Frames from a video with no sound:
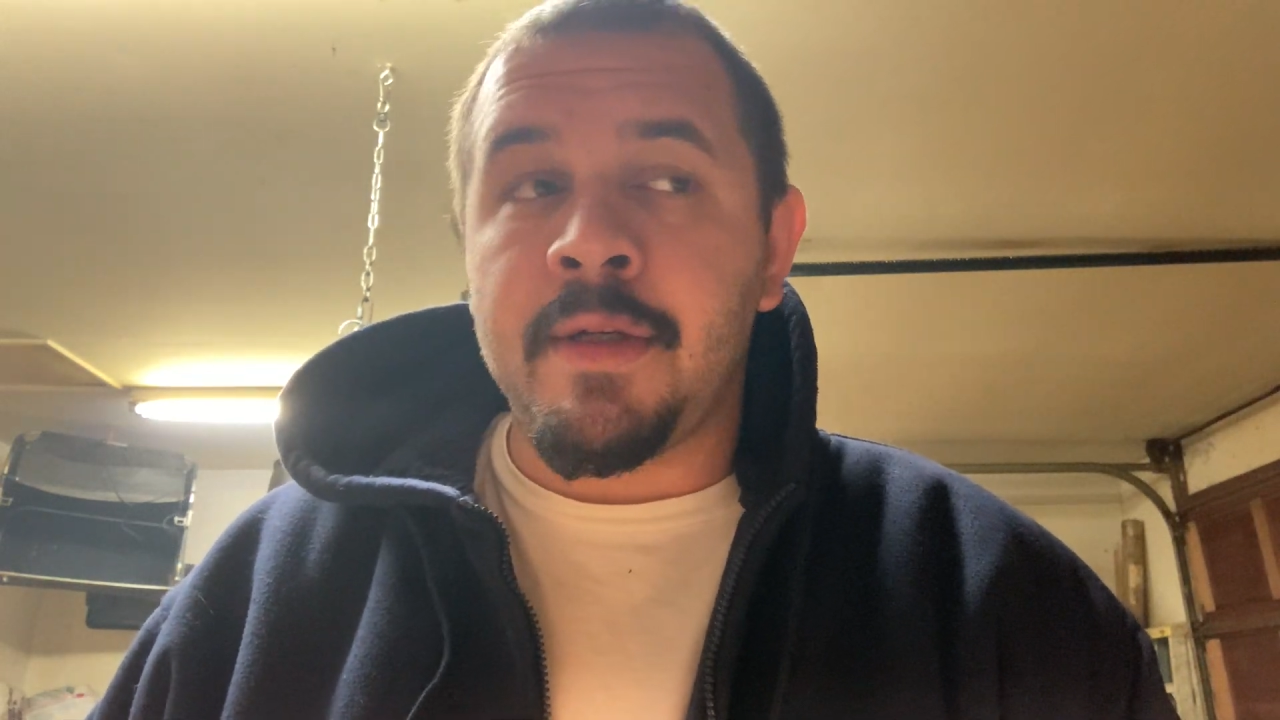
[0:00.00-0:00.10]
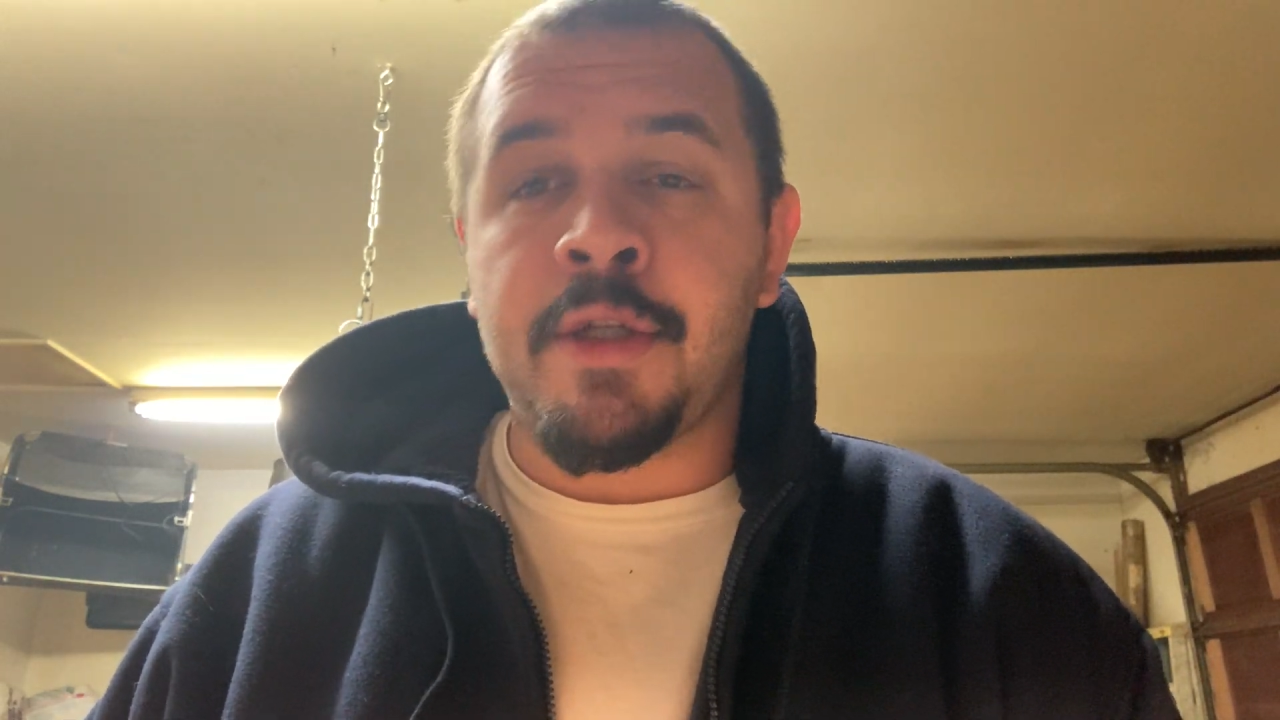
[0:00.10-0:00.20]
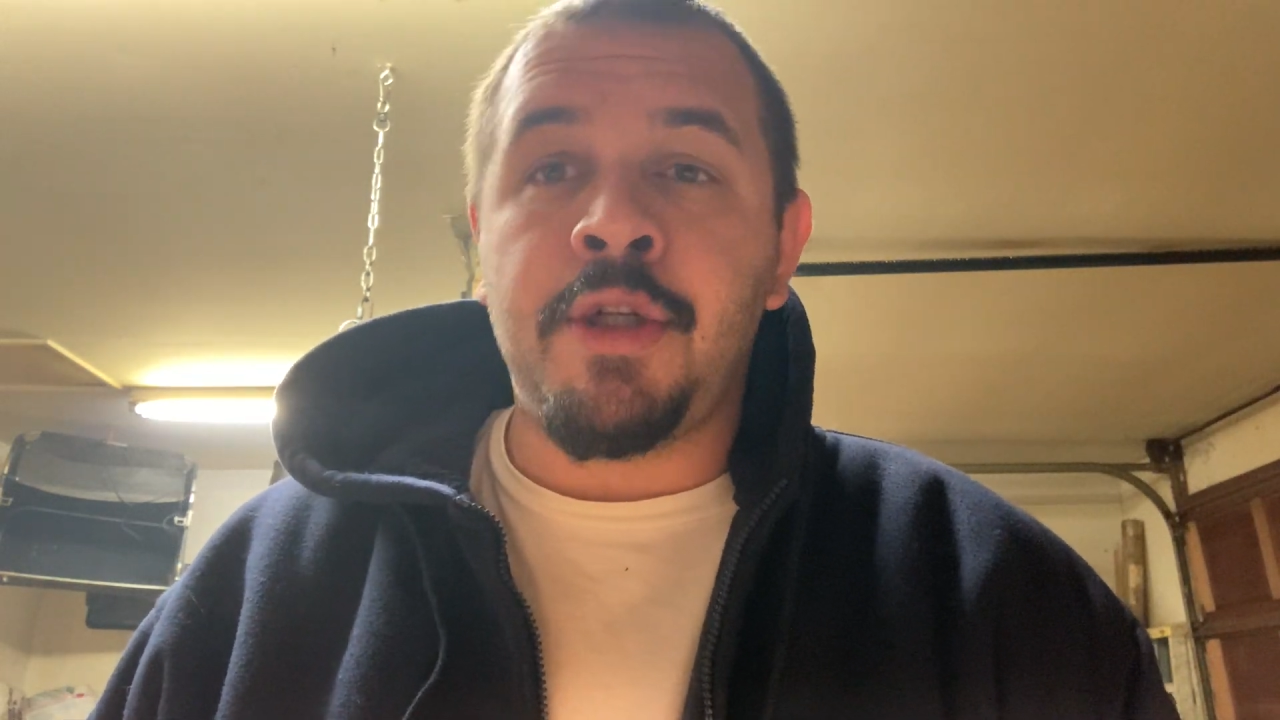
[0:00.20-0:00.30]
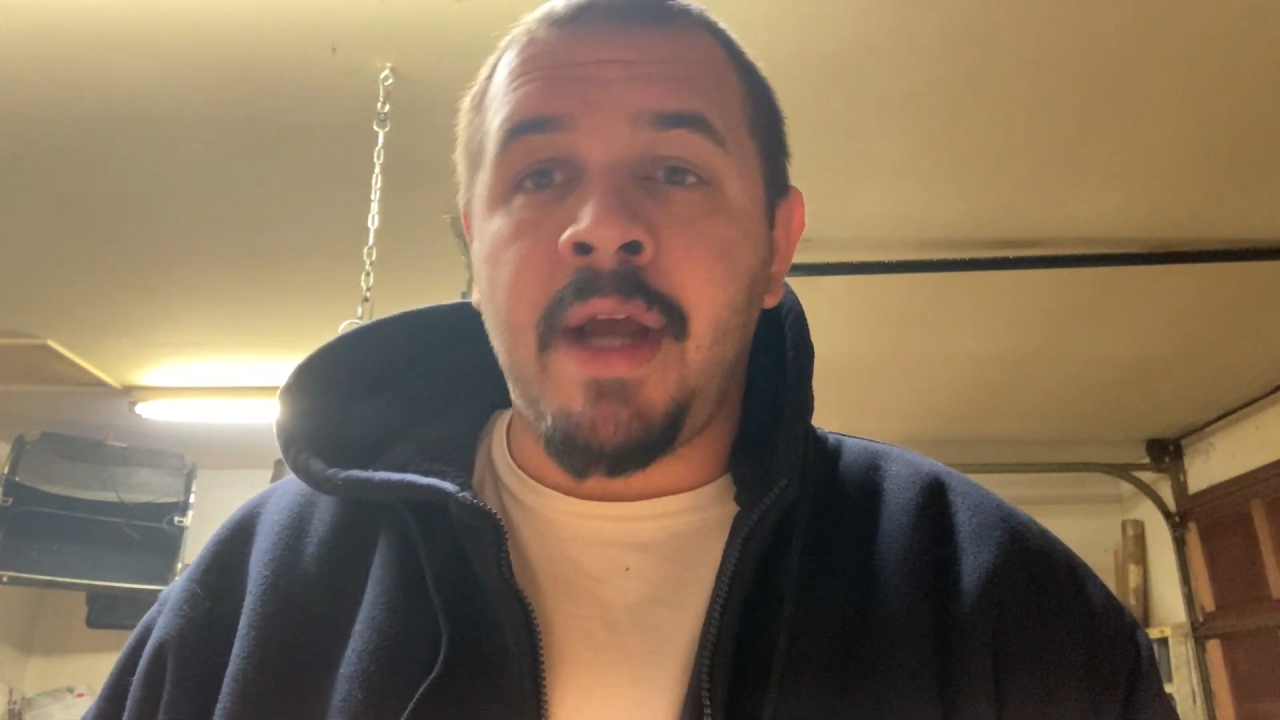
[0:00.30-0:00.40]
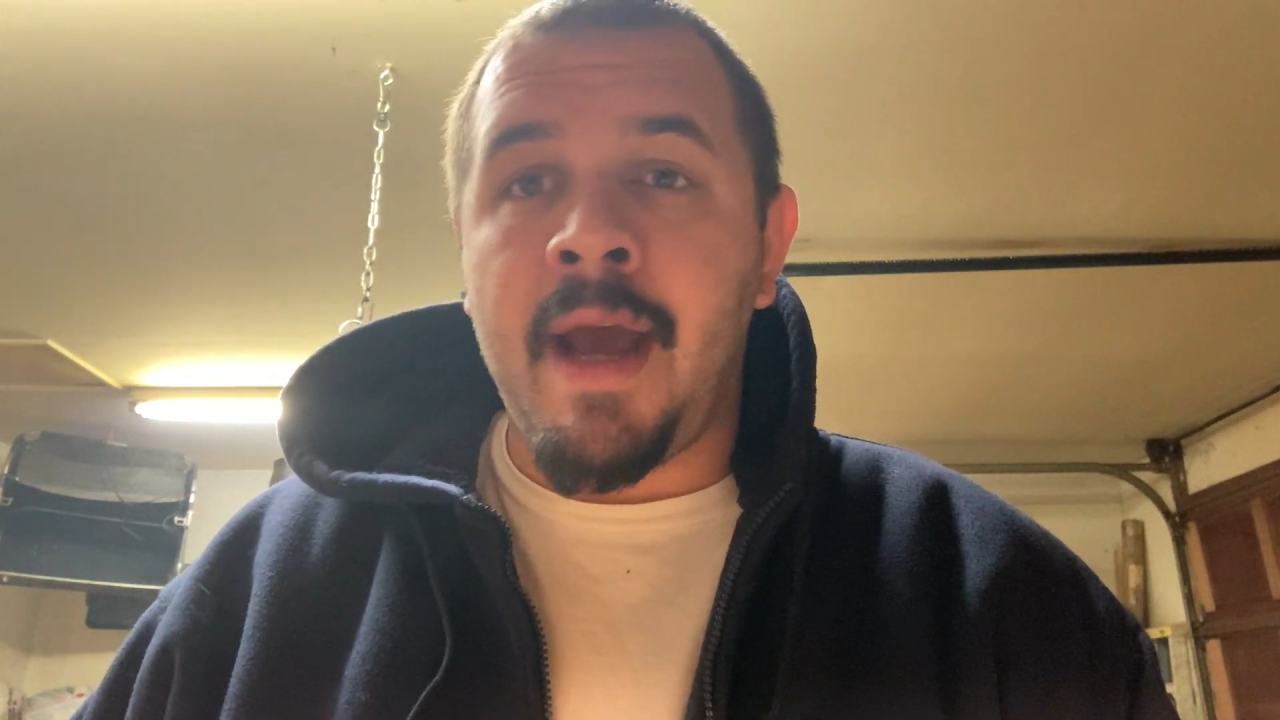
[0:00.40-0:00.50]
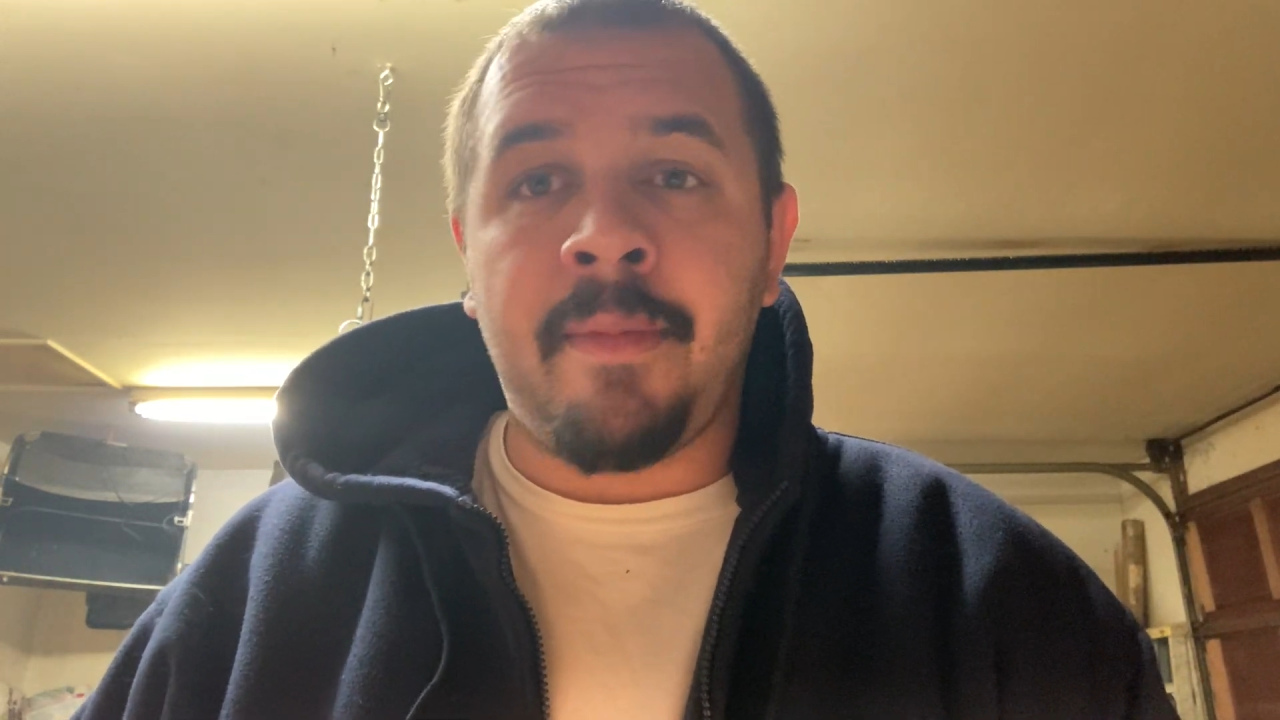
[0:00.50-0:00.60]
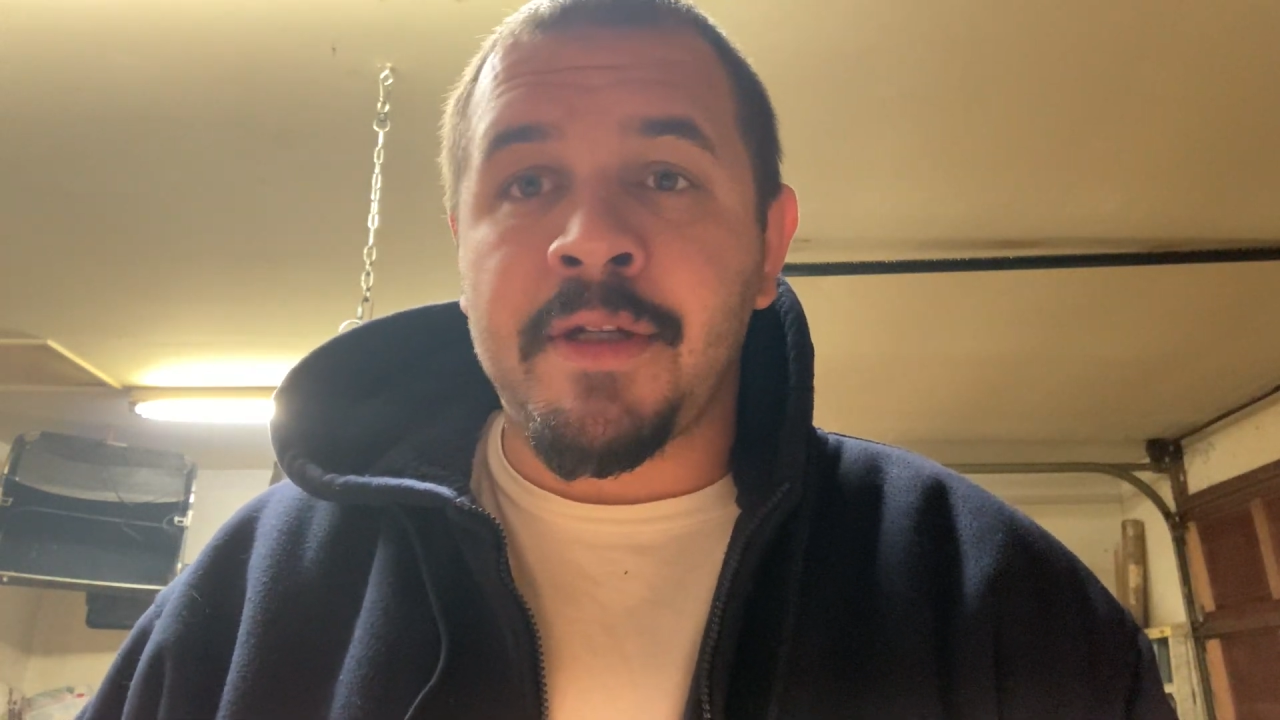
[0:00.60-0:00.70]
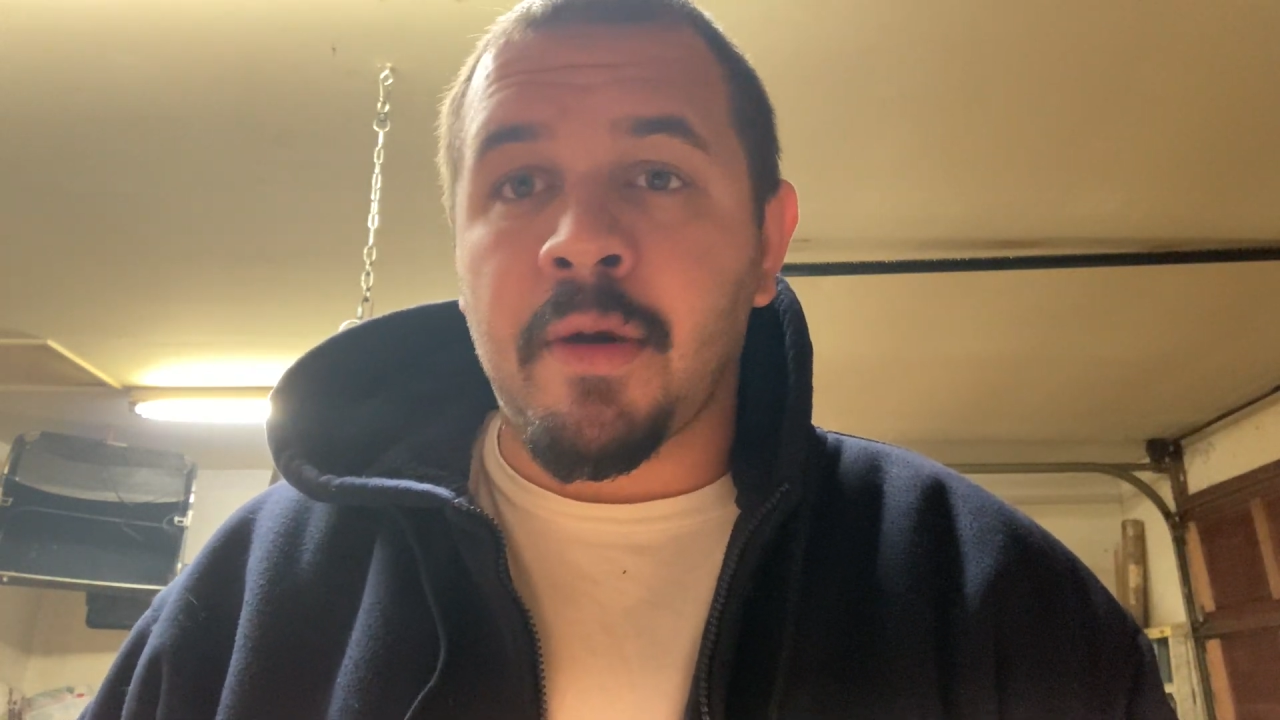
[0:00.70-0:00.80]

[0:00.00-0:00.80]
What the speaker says: his jab,